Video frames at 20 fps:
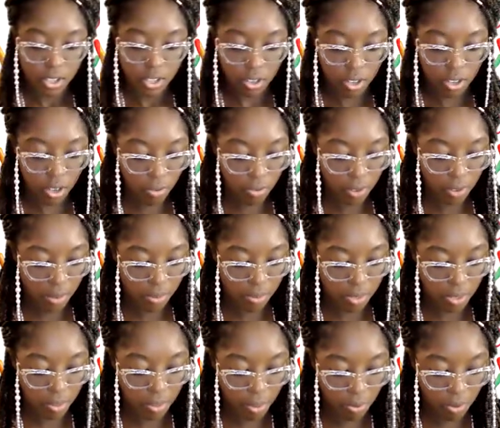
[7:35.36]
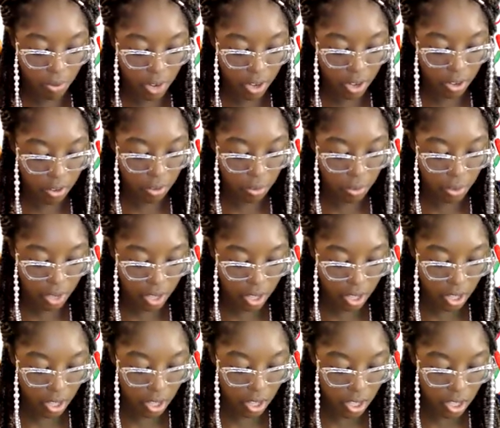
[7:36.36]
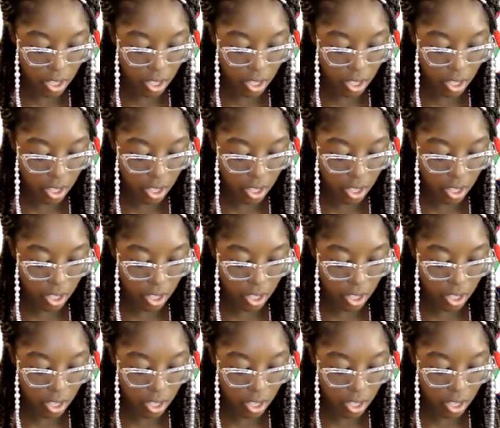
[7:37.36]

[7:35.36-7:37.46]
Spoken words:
You're gonna wrap them around as well.